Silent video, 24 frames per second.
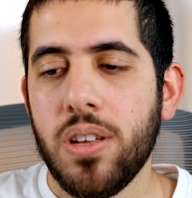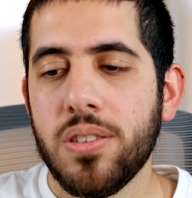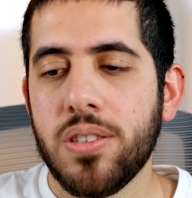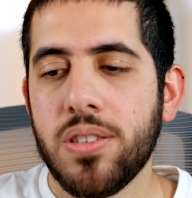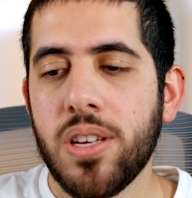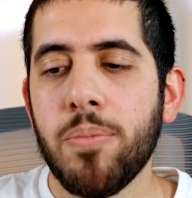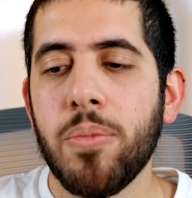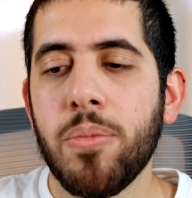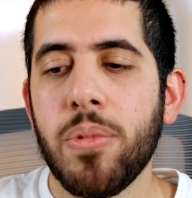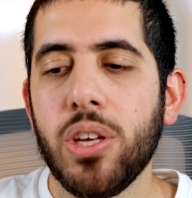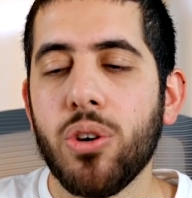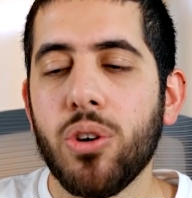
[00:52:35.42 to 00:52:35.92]

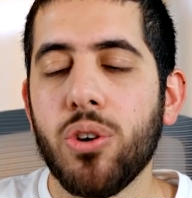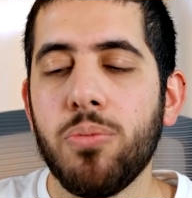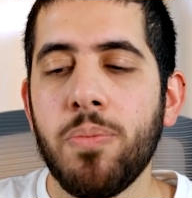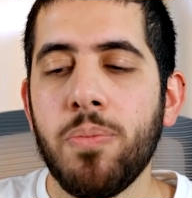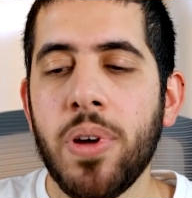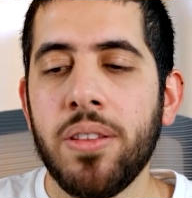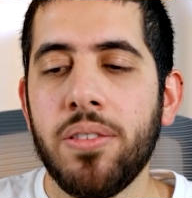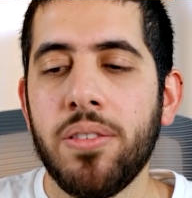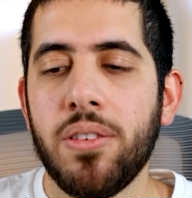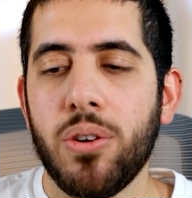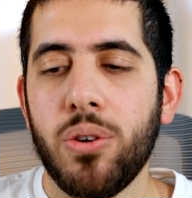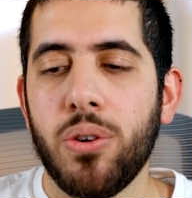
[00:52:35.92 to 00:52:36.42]
somebody could
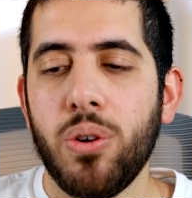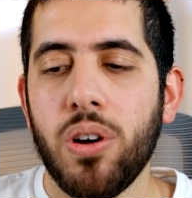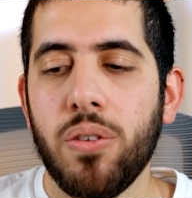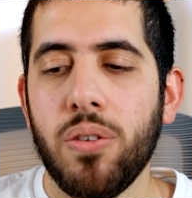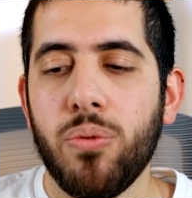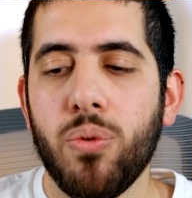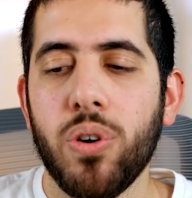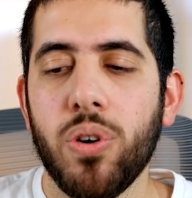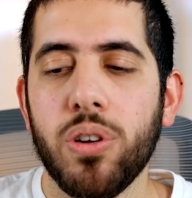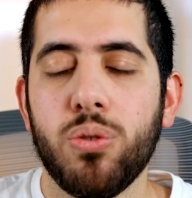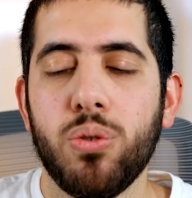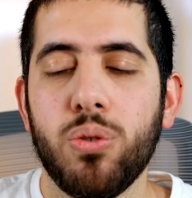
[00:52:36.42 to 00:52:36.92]
mentor you
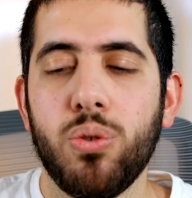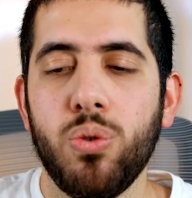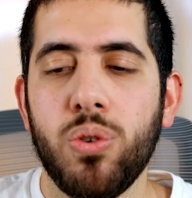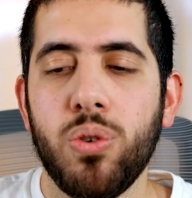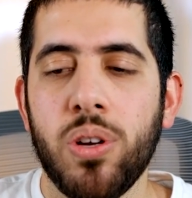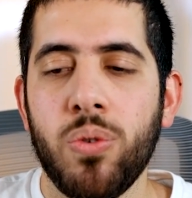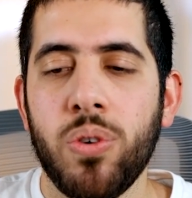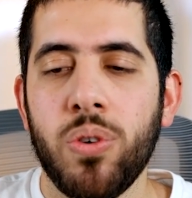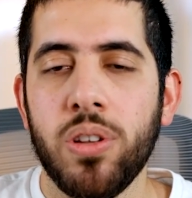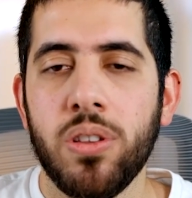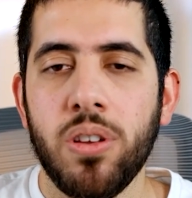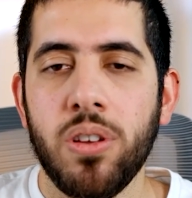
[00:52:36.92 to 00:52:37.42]
of what to do
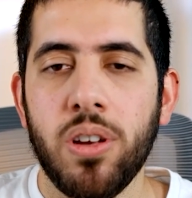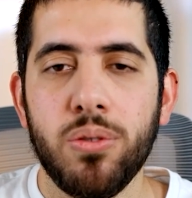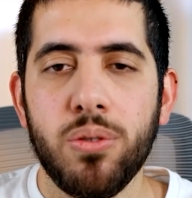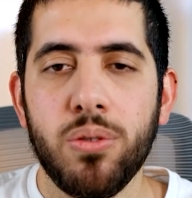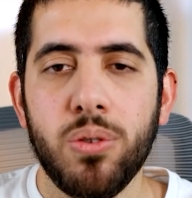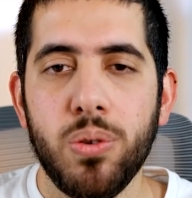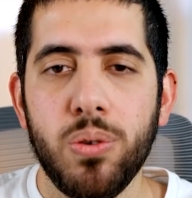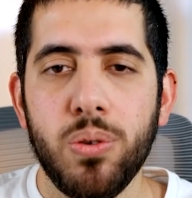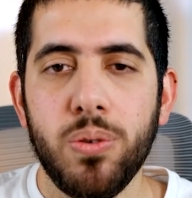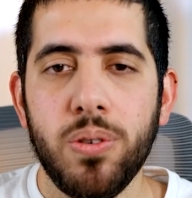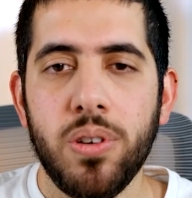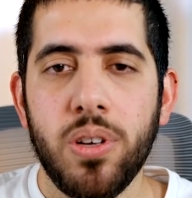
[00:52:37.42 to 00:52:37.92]
and what not
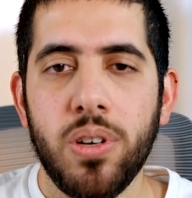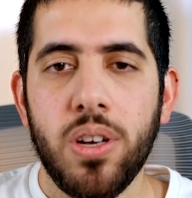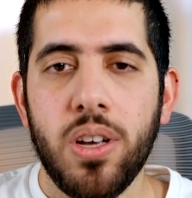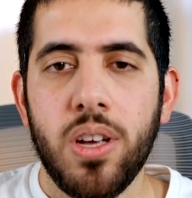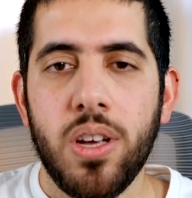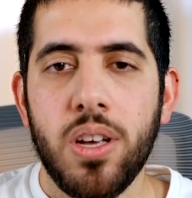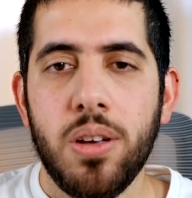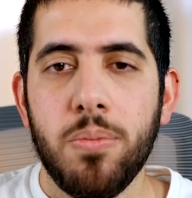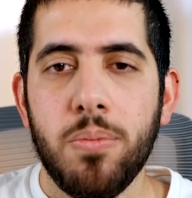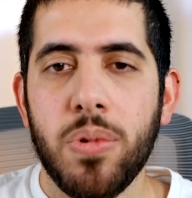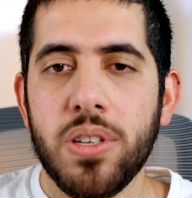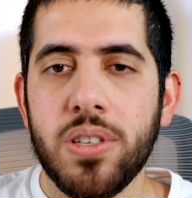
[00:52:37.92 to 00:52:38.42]
to do,
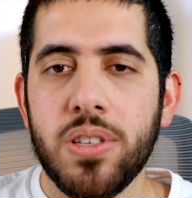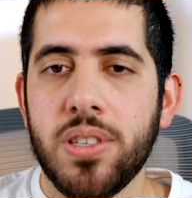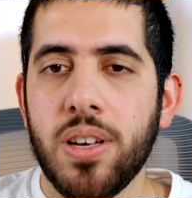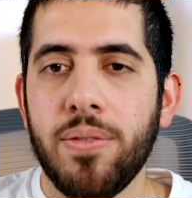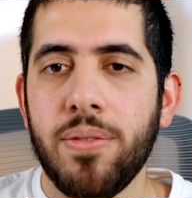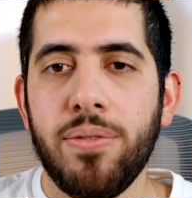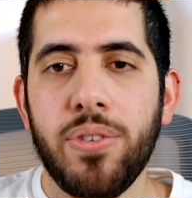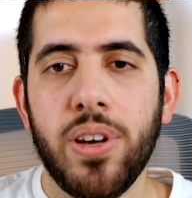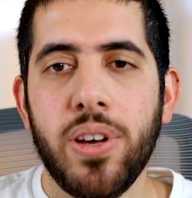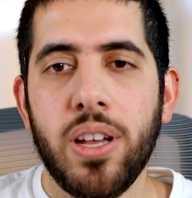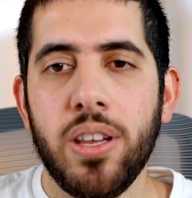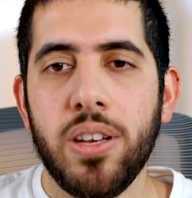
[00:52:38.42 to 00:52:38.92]
but
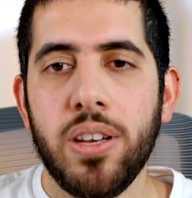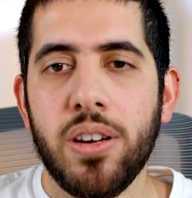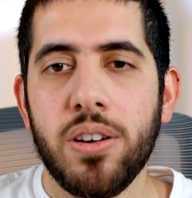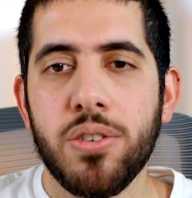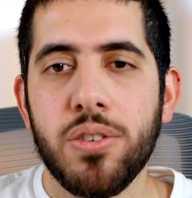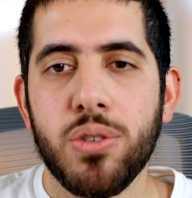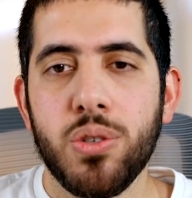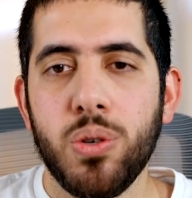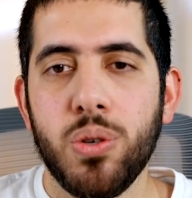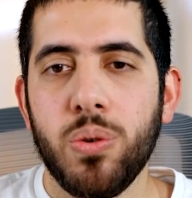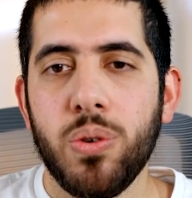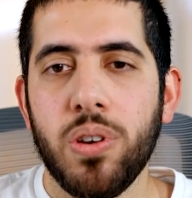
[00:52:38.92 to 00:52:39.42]
some
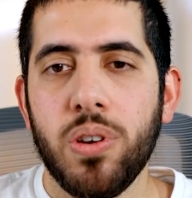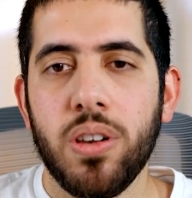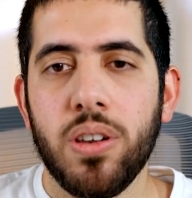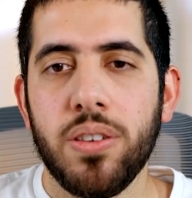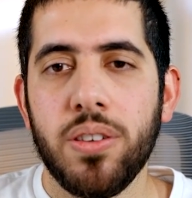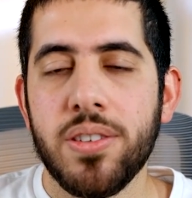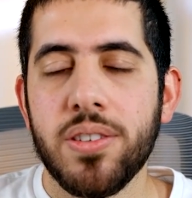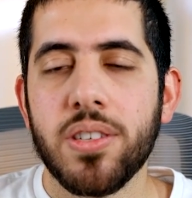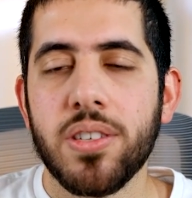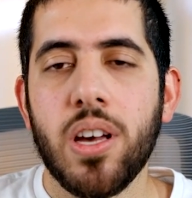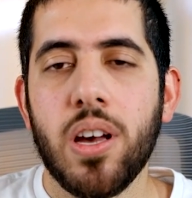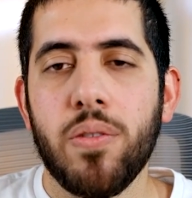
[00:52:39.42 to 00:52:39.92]
failures you will
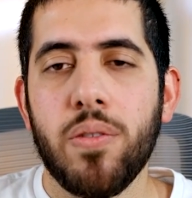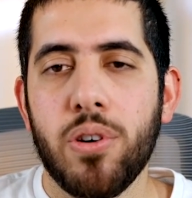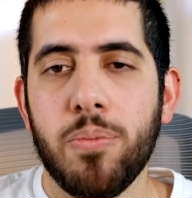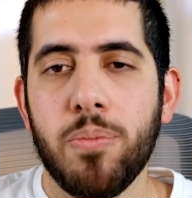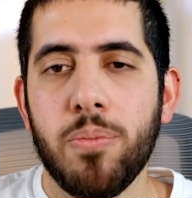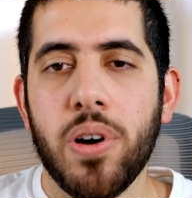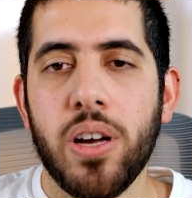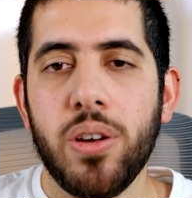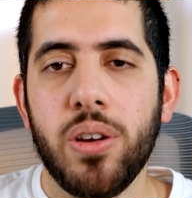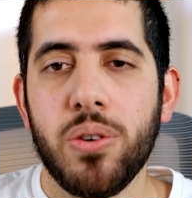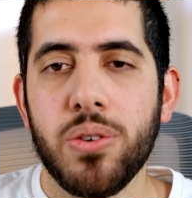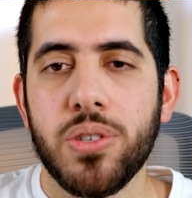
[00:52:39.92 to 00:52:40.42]
discover
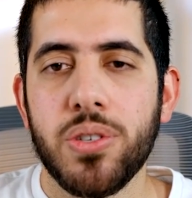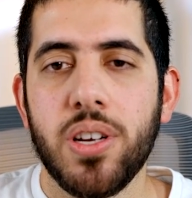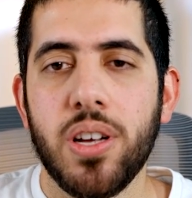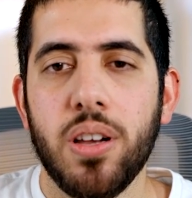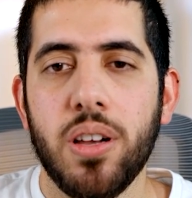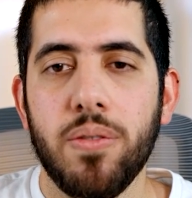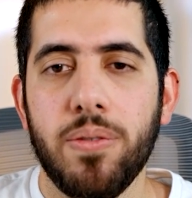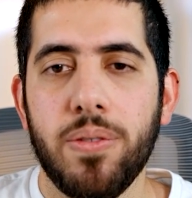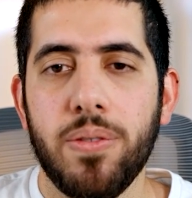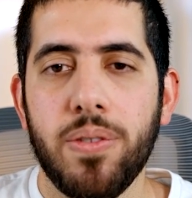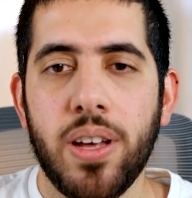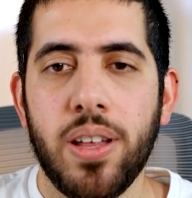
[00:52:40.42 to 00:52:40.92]
by
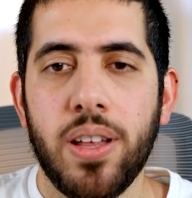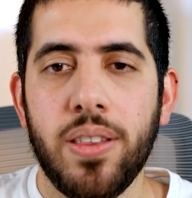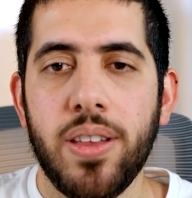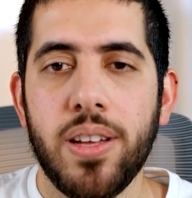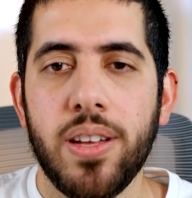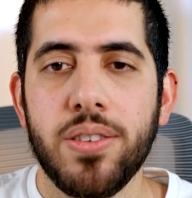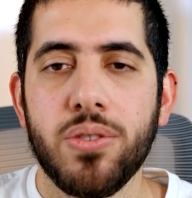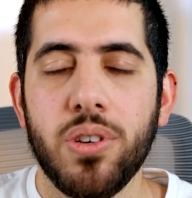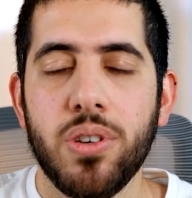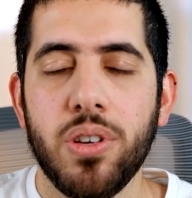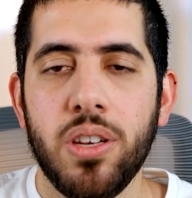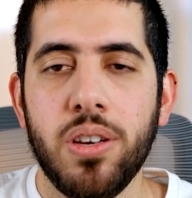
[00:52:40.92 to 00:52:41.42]
yourself, and
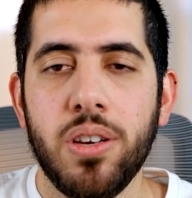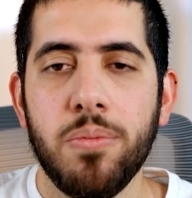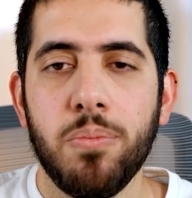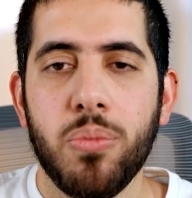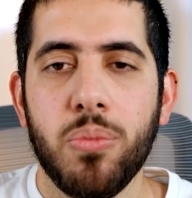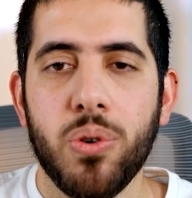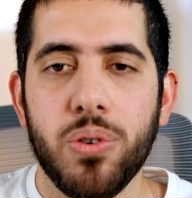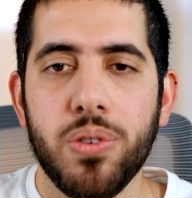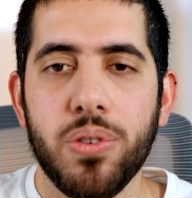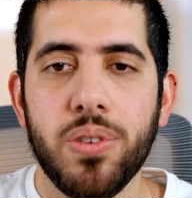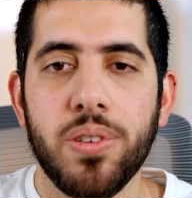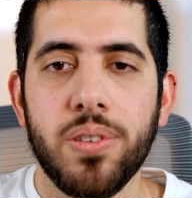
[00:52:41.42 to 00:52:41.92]
that's really
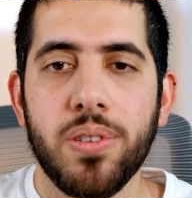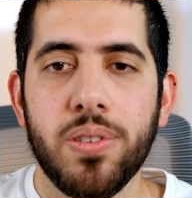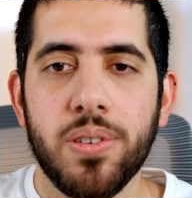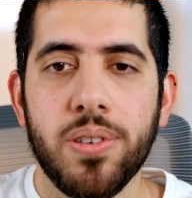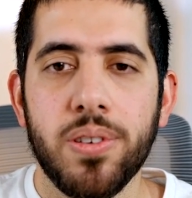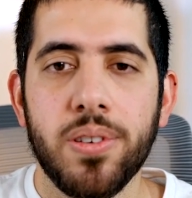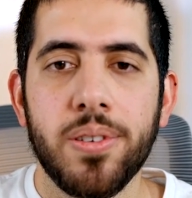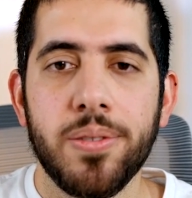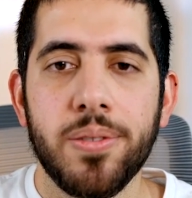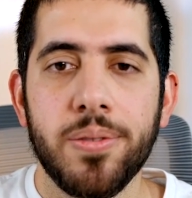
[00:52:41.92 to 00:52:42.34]
important.